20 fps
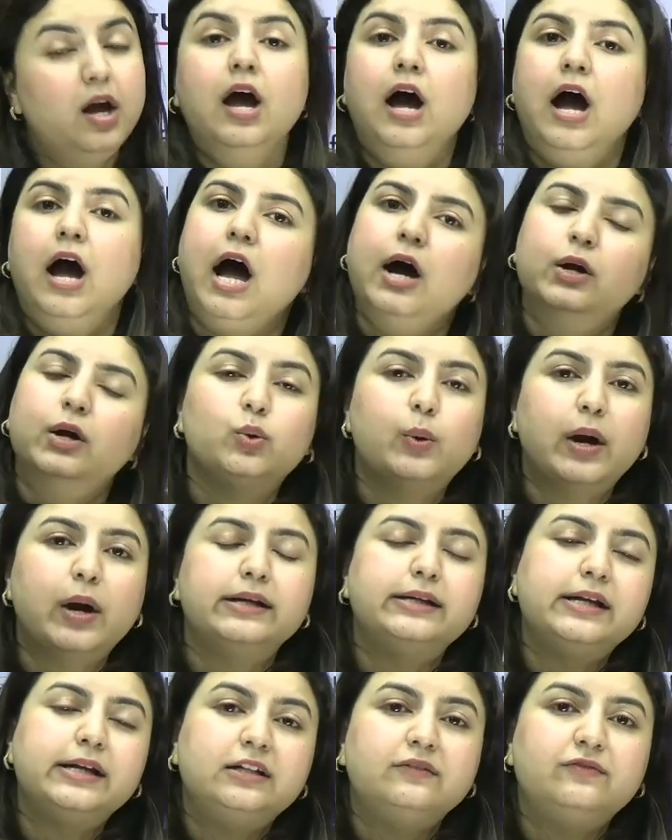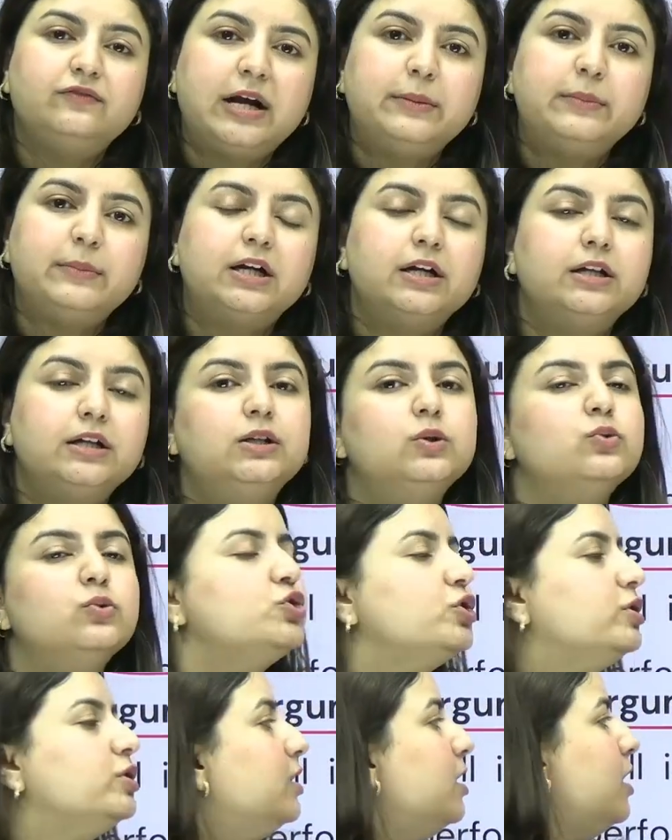How do I identify my
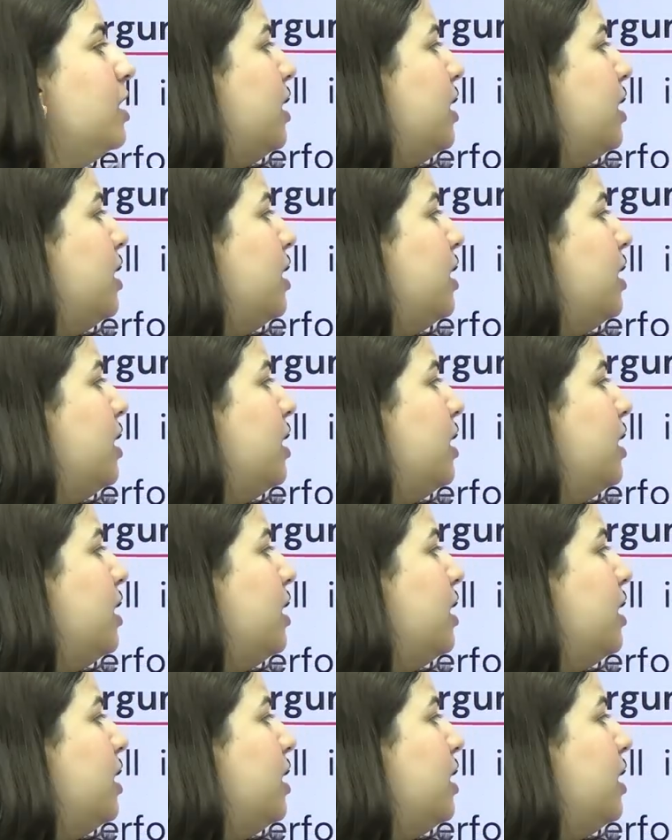conclusion?